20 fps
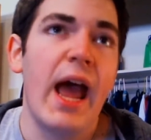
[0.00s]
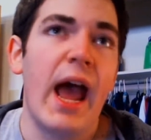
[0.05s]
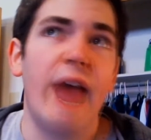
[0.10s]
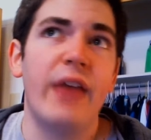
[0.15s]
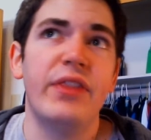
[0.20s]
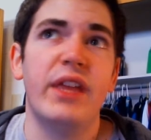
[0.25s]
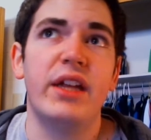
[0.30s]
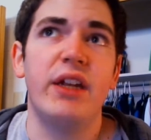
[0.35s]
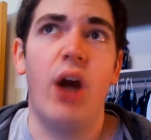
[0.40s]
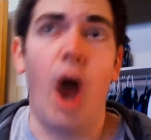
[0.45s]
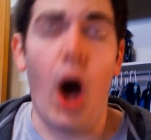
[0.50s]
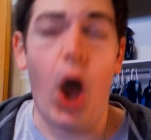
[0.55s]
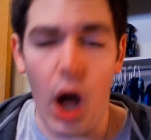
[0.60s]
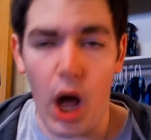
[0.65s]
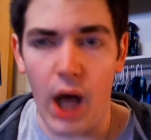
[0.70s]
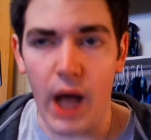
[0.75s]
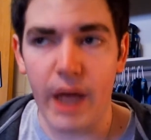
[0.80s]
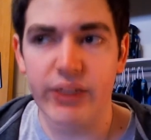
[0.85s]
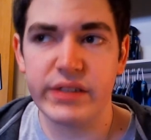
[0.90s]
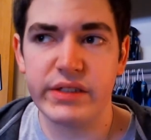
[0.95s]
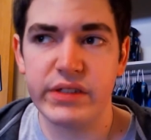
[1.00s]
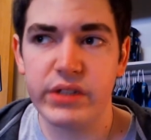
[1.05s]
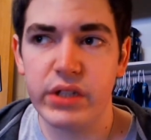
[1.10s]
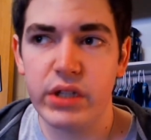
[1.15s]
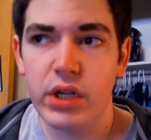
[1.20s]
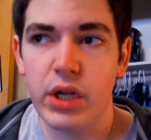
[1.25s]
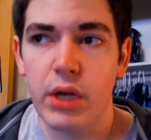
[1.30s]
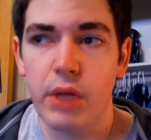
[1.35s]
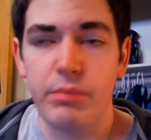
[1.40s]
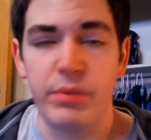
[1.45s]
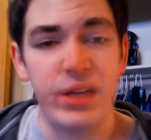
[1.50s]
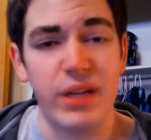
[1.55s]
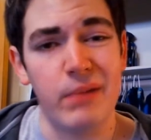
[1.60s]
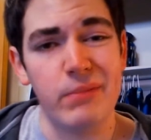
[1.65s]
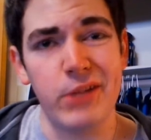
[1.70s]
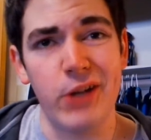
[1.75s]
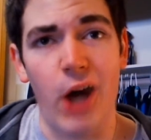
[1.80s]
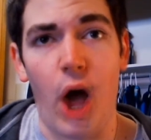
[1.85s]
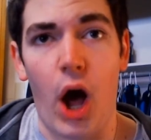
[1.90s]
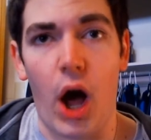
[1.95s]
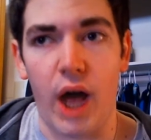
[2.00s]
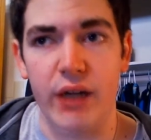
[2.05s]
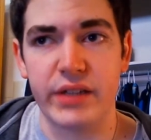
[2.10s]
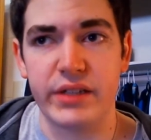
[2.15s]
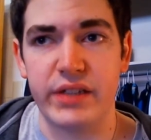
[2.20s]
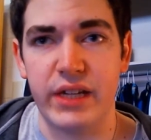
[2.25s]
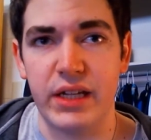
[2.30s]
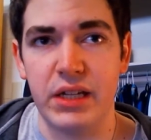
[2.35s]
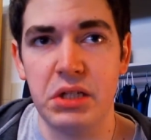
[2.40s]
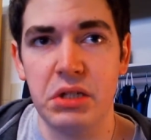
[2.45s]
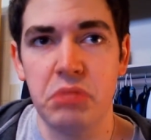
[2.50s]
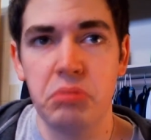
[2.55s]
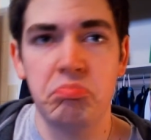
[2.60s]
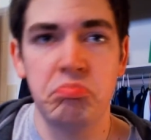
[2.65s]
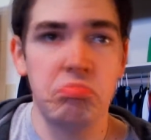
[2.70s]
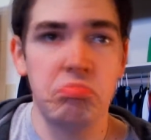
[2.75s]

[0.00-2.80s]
And then ox becomes oxen.